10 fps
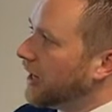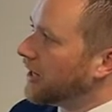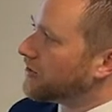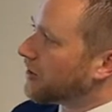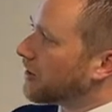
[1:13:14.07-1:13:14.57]

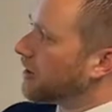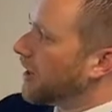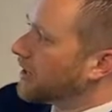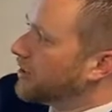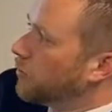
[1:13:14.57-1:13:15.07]
and start
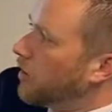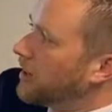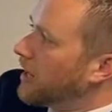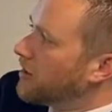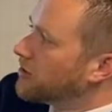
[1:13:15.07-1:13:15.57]
collecting
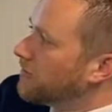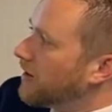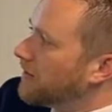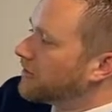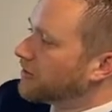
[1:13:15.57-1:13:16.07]

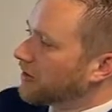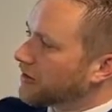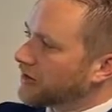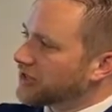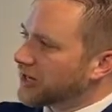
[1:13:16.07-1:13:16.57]

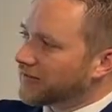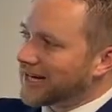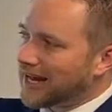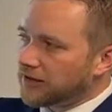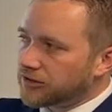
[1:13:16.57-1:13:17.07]

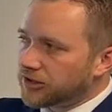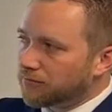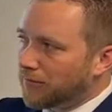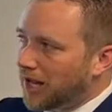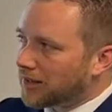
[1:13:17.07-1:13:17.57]
$1,537 a
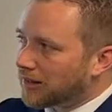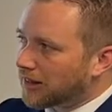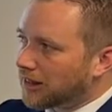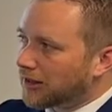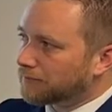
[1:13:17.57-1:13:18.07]

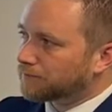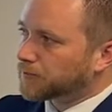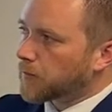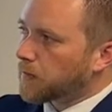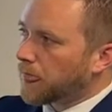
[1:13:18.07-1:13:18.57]
month.
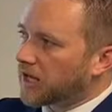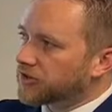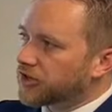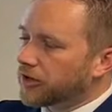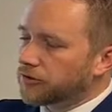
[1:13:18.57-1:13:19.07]

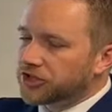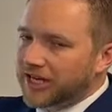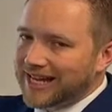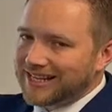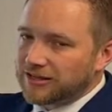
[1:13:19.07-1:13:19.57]
So she
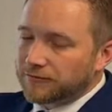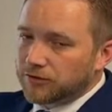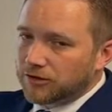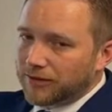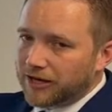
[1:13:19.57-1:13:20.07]
can't get the
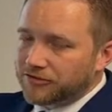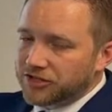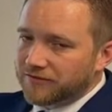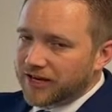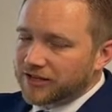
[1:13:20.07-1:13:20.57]
full amount if
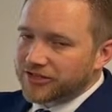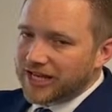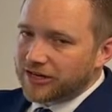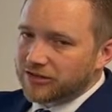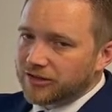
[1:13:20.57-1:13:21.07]
she files
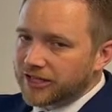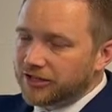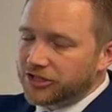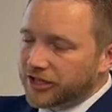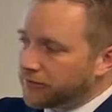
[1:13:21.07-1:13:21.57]
that
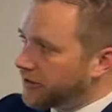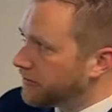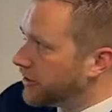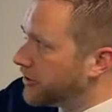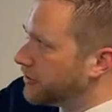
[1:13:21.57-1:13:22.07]
early. It'll be
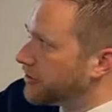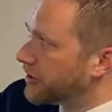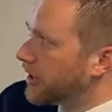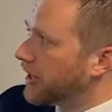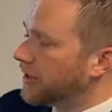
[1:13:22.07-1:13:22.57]

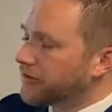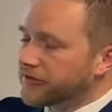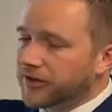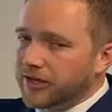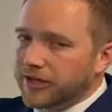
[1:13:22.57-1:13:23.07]
reduced, okay?
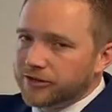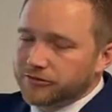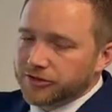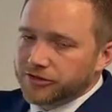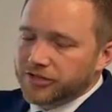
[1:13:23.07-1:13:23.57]
It's
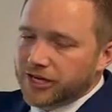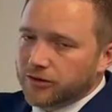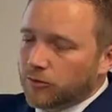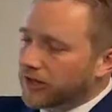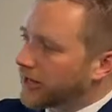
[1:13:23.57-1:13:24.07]
reduced down
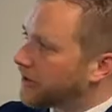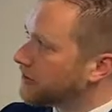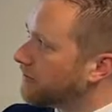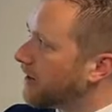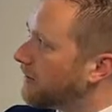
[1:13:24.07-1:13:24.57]
to
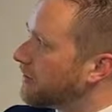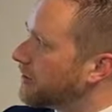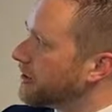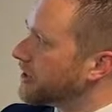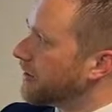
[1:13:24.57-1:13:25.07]

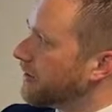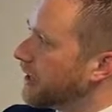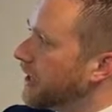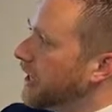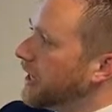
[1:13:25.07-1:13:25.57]
$1,537.
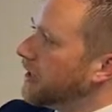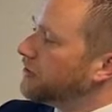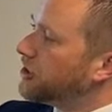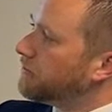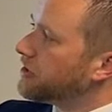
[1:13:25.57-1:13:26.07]
If
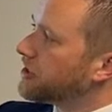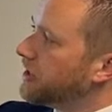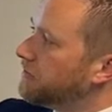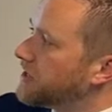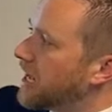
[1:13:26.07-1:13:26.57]
she
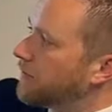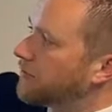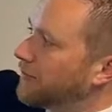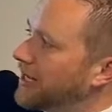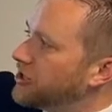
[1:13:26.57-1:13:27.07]
receives that
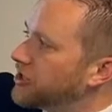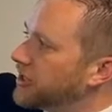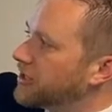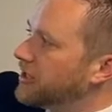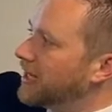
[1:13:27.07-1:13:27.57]
from age
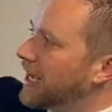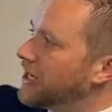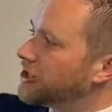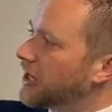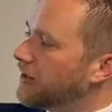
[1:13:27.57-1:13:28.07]
60 to
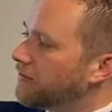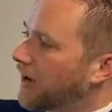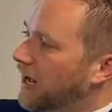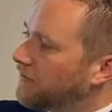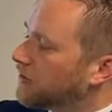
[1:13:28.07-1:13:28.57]
age
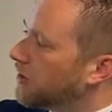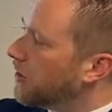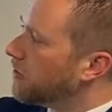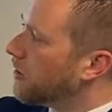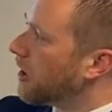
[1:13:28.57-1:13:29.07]
85 with
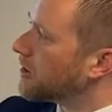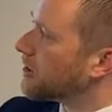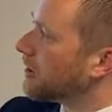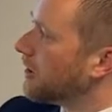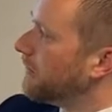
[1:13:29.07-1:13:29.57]
no
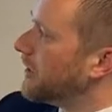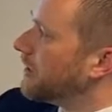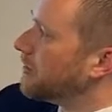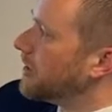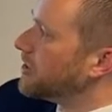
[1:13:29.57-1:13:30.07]
cost of living
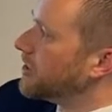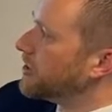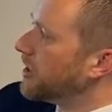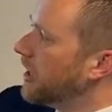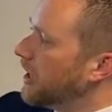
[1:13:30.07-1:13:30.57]

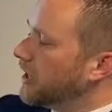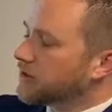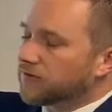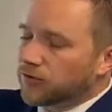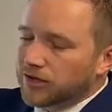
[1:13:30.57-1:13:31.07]
increases,
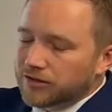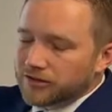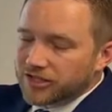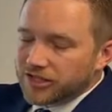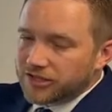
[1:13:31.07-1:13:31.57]
it's
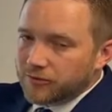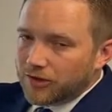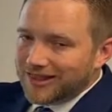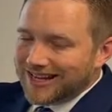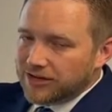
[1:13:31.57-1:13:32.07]

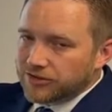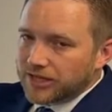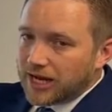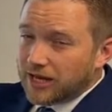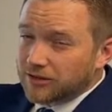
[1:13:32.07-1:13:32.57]

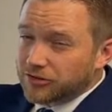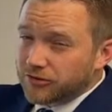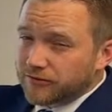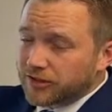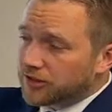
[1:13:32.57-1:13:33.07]
$461,000
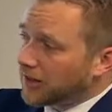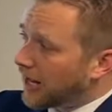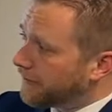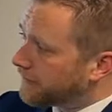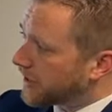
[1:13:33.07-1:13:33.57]
over her
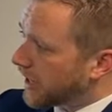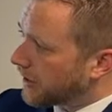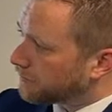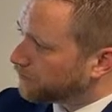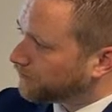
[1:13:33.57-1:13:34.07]
lifetime.